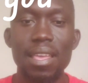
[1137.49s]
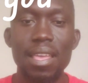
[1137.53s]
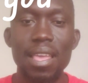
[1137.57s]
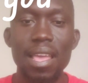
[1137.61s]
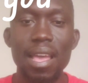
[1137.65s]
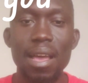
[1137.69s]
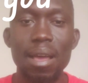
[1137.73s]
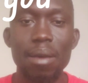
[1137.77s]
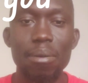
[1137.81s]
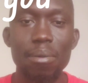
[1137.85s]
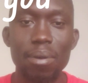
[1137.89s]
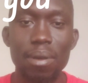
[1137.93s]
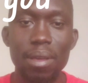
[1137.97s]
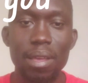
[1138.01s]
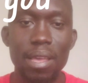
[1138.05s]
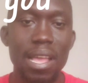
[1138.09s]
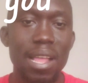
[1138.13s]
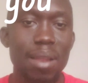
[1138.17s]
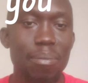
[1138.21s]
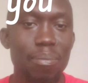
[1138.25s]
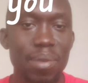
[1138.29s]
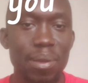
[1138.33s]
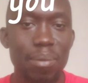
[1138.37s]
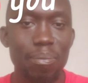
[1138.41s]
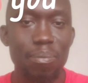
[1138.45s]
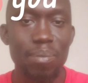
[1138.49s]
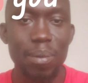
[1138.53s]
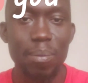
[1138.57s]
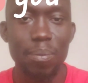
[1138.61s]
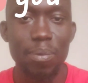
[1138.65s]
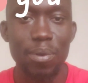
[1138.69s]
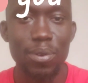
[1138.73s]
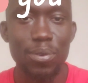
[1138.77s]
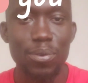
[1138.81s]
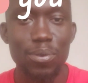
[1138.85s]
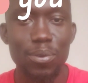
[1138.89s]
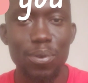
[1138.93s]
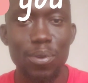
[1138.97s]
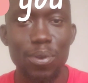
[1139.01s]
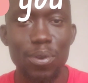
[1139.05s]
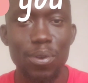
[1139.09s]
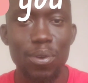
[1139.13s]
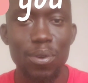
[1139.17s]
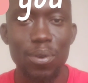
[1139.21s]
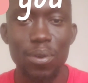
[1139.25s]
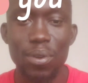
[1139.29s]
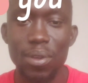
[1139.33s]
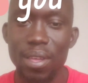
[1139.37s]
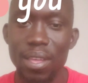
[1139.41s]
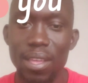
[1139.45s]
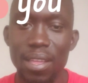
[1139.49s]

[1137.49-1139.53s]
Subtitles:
yeah, helping people to grow,